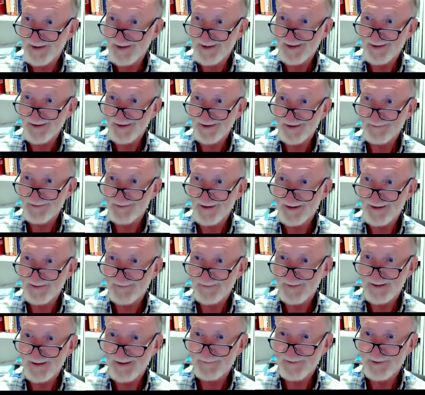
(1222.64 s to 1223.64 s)
and over
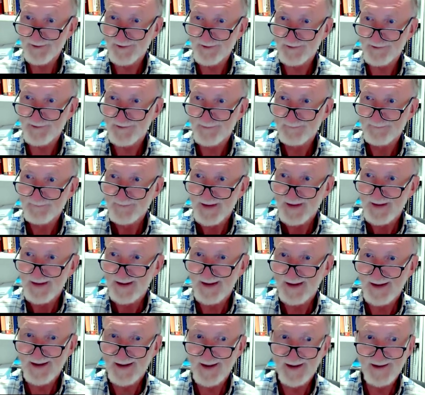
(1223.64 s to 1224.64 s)
85-year-olds.
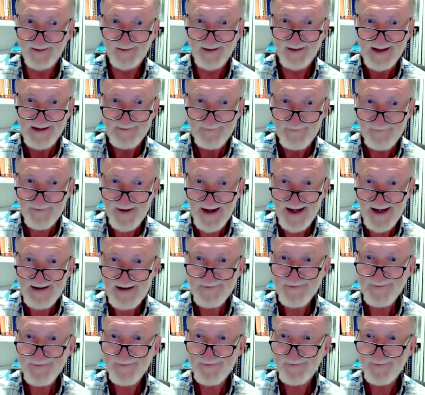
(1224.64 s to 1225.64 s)

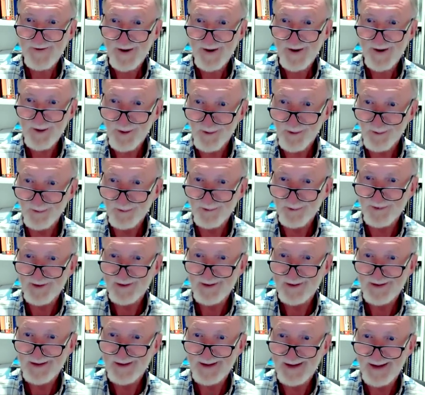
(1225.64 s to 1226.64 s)
Fivefold
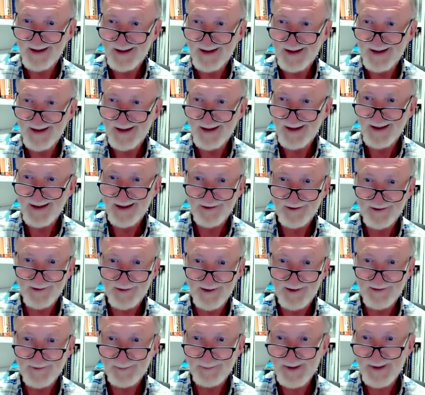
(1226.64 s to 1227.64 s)

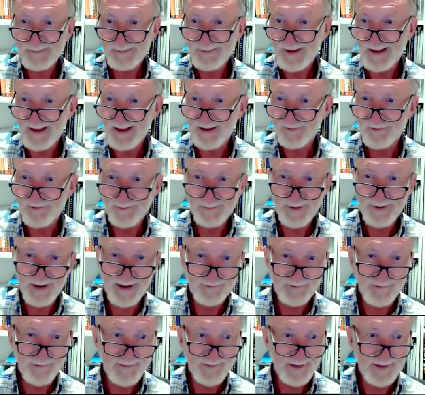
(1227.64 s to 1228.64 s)
increase, maybe 100 per
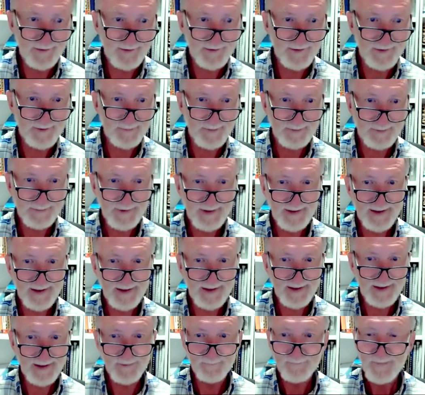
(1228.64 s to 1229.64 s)
100,000 in the
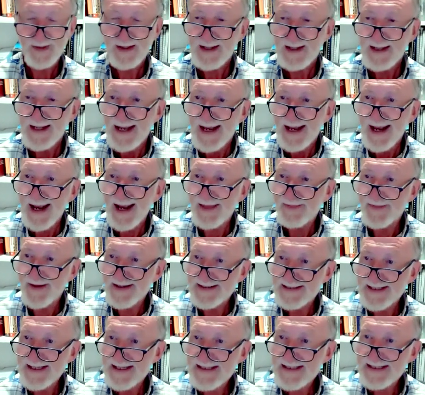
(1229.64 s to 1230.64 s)
population. And they
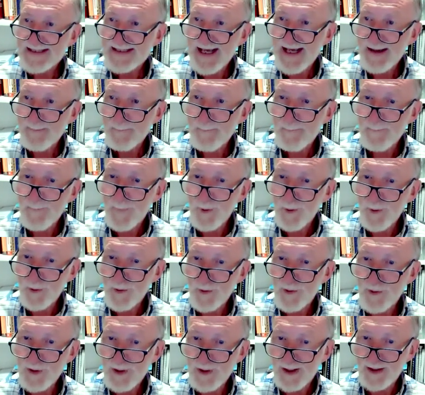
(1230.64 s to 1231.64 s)
tend to come
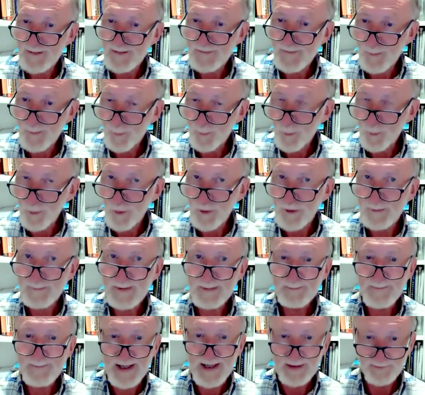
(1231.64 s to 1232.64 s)
more in the warmer
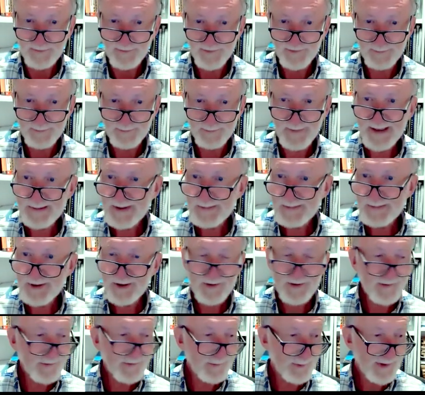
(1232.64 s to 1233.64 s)
months, maybe
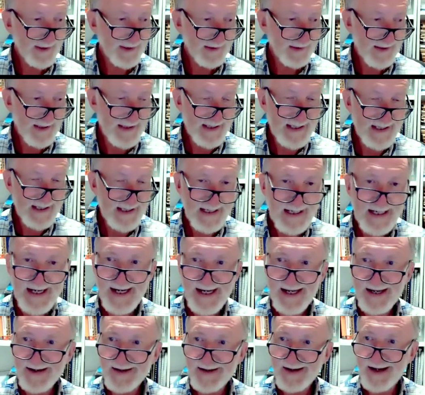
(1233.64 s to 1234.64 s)
because we get a
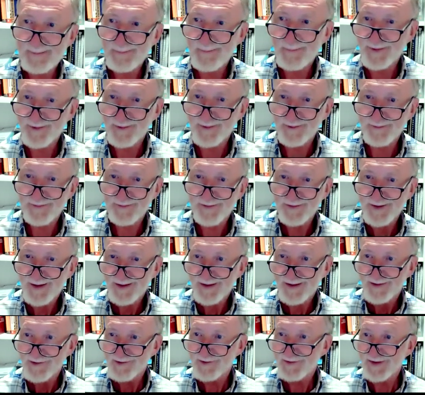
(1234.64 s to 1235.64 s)
higher number of
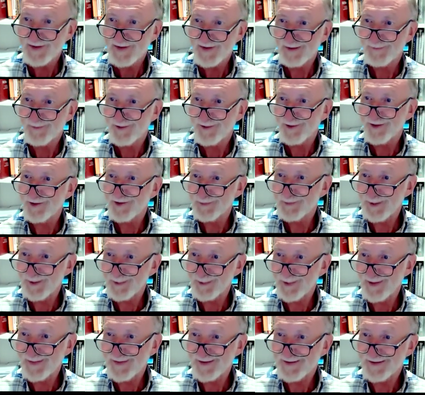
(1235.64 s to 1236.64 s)
staph aureus
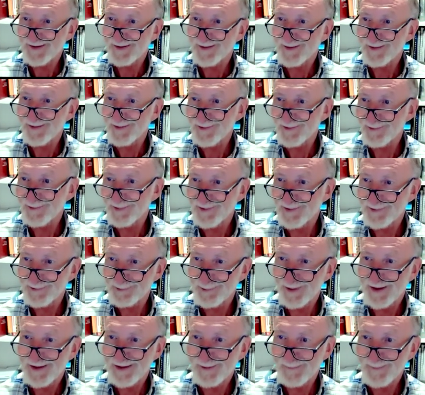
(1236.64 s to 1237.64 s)
between the toes, we're
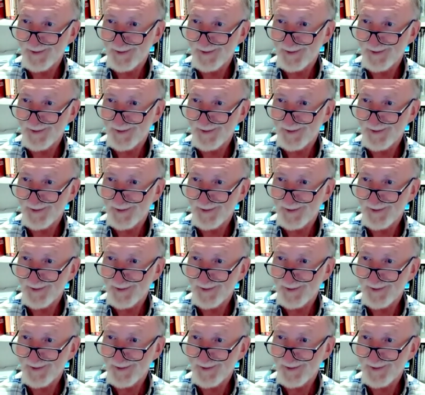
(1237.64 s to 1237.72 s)
sweating